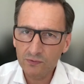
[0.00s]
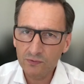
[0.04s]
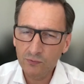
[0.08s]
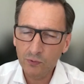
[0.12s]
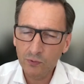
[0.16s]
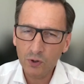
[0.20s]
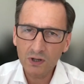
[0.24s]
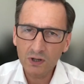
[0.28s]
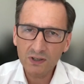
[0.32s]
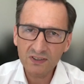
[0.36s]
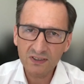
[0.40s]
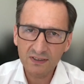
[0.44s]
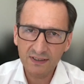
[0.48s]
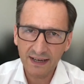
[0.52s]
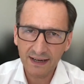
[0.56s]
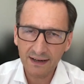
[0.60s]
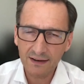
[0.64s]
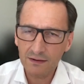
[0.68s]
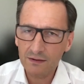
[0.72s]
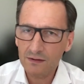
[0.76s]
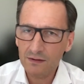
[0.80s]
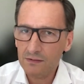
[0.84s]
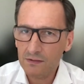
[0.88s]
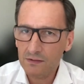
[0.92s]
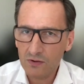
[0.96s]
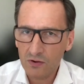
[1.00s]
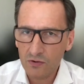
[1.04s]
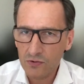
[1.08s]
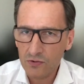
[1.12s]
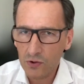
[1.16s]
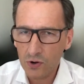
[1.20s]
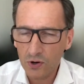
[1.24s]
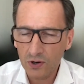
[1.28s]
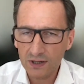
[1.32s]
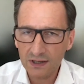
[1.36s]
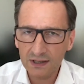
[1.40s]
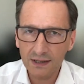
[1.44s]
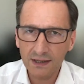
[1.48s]
first, second,
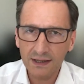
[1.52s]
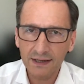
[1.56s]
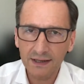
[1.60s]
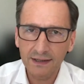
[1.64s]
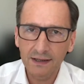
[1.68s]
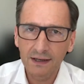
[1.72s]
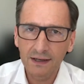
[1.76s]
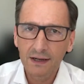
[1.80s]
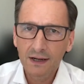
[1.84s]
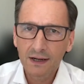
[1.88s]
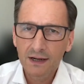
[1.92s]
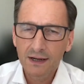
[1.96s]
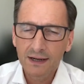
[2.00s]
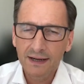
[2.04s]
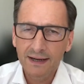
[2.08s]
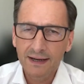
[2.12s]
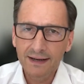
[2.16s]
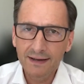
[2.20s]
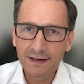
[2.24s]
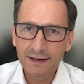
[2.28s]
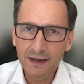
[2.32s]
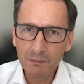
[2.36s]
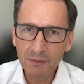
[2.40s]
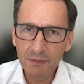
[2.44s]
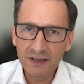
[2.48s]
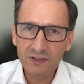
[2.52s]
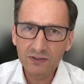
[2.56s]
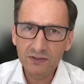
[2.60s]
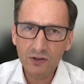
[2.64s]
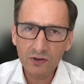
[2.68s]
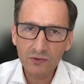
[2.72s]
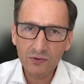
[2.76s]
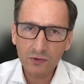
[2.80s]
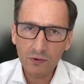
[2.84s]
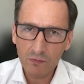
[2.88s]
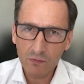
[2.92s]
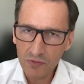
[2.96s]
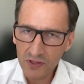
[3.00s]
third line
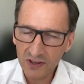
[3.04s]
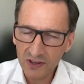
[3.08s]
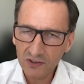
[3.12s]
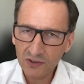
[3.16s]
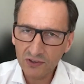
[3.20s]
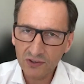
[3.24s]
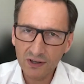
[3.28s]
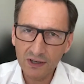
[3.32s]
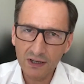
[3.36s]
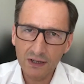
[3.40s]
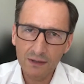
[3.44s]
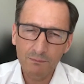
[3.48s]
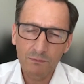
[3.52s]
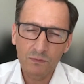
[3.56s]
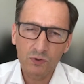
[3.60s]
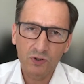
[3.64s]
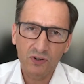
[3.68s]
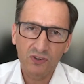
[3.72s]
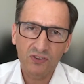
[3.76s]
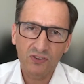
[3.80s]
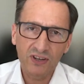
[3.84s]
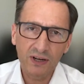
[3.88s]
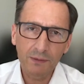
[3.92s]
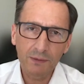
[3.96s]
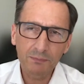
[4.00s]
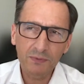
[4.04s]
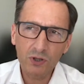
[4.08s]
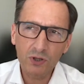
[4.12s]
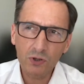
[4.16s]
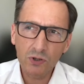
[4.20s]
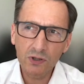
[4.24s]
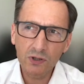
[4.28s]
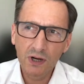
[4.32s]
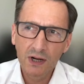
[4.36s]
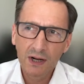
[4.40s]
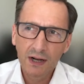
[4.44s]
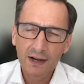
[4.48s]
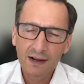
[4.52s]
inhibitors of this um,
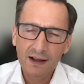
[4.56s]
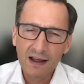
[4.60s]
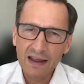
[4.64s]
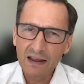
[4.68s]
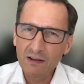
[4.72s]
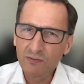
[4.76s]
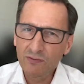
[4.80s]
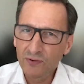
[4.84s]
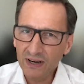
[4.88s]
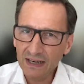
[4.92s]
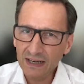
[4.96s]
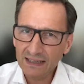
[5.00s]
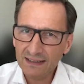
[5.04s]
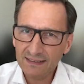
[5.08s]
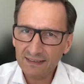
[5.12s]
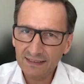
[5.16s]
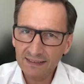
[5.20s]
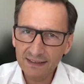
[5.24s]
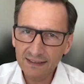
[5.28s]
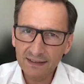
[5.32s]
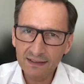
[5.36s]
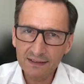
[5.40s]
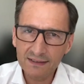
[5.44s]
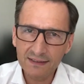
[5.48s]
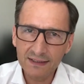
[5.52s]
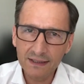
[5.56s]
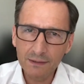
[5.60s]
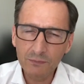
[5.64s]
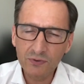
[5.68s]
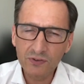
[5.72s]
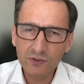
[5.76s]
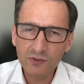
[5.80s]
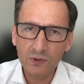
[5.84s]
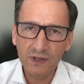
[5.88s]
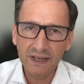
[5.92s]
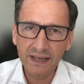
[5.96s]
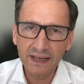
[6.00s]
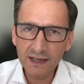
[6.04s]
receptor. Efficacy seems
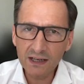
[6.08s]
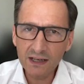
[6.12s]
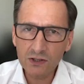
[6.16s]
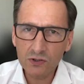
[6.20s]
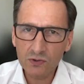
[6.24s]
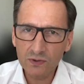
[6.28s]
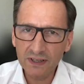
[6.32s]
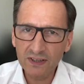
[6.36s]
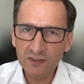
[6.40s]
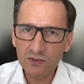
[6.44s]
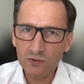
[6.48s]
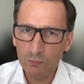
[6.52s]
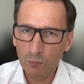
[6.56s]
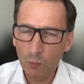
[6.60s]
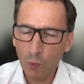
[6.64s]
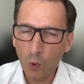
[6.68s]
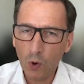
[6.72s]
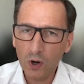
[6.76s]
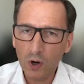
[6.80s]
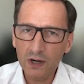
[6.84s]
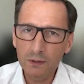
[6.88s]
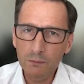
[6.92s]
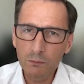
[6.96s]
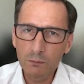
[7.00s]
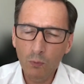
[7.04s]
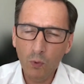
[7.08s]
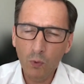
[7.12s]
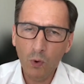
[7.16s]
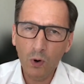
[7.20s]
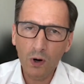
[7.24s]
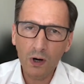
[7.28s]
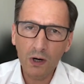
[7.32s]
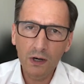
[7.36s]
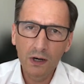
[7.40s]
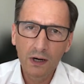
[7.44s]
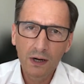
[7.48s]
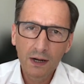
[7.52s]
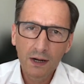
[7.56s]
to increase more and
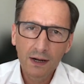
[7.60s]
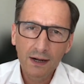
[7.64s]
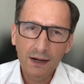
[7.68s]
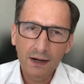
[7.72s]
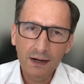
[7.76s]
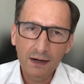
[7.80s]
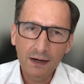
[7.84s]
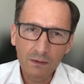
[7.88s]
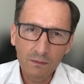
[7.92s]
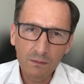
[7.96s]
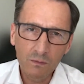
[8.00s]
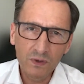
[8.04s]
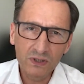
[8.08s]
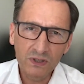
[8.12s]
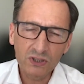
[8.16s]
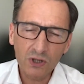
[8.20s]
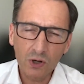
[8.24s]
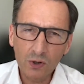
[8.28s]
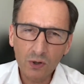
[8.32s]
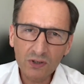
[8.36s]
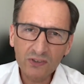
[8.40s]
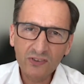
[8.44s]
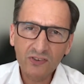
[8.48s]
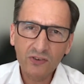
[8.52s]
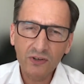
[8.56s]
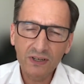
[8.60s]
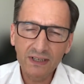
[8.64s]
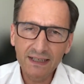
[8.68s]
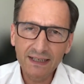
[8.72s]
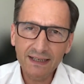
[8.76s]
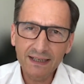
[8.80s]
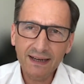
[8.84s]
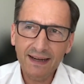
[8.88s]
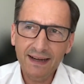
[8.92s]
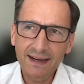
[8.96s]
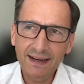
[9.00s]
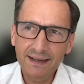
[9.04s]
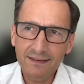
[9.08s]
more, um, which also
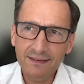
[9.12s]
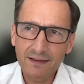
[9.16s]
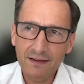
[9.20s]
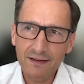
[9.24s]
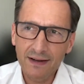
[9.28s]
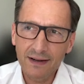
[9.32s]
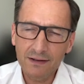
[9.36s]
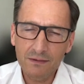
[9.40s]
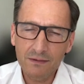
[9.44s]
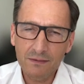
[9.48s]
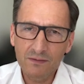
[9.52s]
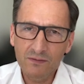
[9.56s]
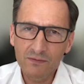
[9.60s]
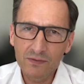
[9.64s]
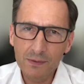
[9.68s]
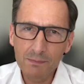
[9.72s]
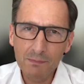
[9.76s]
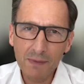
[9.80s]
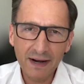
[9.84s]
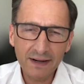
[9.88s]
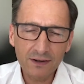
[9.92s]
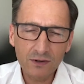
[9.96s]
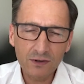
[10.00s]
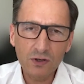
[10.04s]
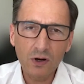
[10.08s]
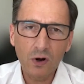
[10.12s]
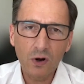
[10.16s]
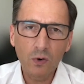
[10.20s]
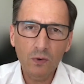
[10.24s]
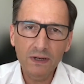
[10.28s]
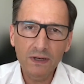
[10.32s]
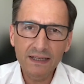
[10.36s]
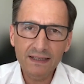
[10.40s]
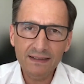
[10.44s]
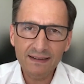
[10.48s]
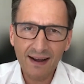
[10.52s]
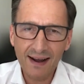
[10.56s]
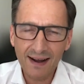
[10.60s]
indicate that we might not
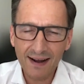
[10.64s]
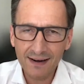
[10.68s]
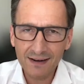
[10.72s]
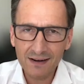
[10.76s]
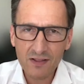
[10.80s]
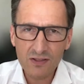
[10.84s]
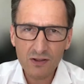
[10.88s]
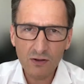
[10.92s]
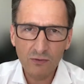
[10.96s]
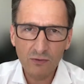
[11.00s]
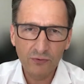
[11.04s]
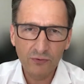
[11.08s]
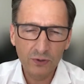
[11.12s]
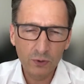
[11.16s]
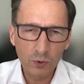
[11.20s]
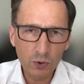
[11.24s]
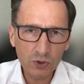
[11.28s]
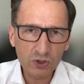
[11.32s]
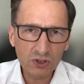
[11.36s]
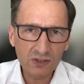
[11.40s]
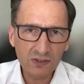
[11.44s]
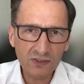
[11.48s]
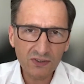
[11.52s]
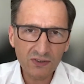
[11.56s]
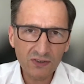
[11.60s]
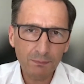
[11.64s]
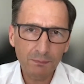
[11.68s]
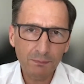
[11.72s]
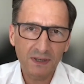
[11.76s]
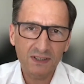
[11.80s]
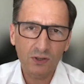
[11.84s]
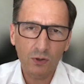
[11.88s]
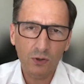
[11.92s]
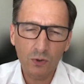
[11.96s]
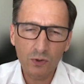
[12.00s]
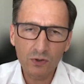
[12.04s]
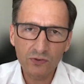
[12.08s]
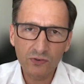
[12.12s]
only target the fusions, but
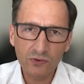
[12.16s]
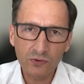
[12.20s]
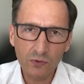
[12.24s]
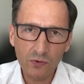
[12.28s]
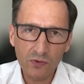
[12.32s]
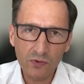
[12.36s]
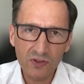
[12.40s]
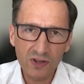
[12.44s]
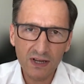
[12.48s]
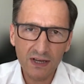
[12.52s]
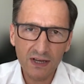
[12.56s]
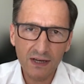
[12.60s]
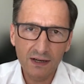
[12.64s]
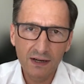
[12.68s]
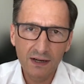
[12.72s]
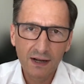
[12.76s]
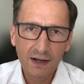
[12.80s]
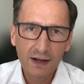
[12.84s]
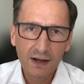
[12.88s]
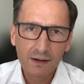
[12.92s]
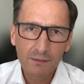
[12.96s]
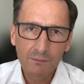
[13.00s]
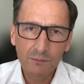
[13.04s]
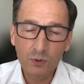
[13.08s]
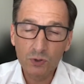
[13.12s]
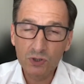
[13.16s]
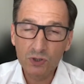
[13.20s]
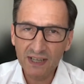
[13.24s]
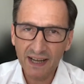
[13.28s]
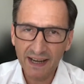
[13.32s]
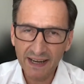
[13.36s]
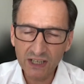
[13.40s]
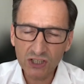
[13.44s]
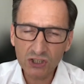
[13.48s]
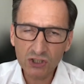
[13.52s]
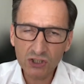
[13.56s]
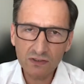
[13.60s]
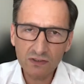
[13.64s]
also the
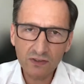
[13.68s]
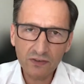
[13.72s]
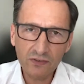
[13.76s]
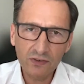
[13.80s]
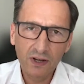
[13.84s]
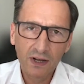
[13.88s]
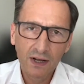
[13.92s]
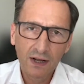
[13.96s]
mutations.